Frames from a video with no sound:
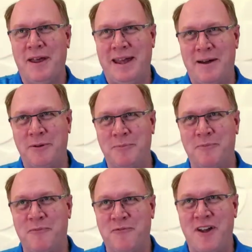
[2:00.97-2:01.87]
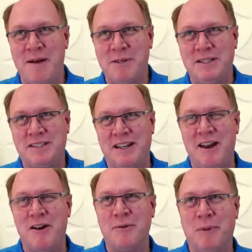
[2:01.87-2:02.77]
when families
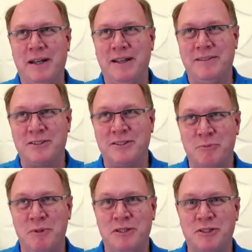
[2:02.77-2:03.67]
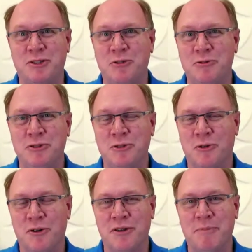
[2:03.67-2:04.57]
inherit money, and this could be the students
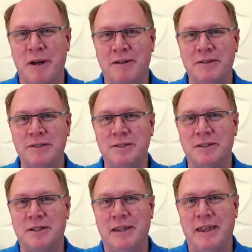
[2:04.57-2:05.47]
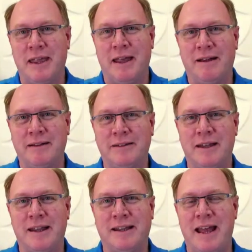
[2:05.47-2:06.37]
or the parents,
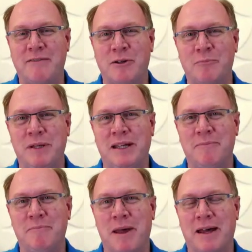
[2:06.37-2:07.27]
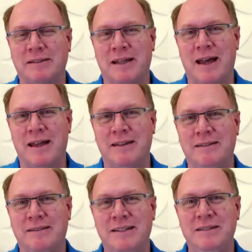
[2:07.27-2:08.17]
it can have a big impact
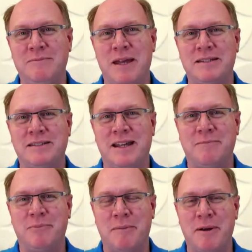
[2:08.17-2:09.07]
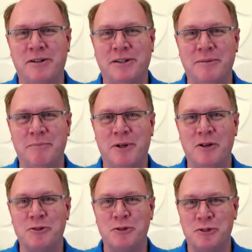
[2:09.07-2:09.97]
on need-based aid primarily, but
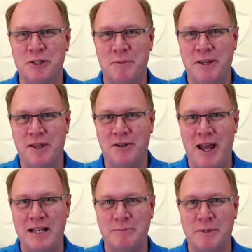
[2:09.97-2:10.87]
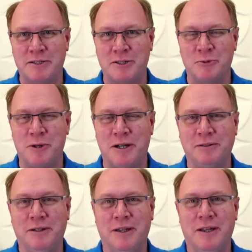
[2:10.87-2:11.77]
also some of the other aspects as
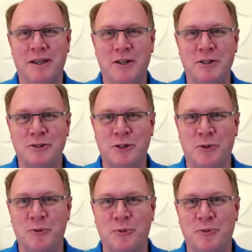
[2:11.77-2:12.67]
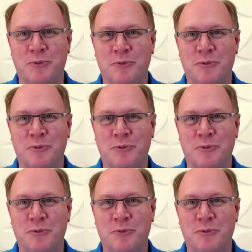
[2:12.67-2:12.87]
well. So,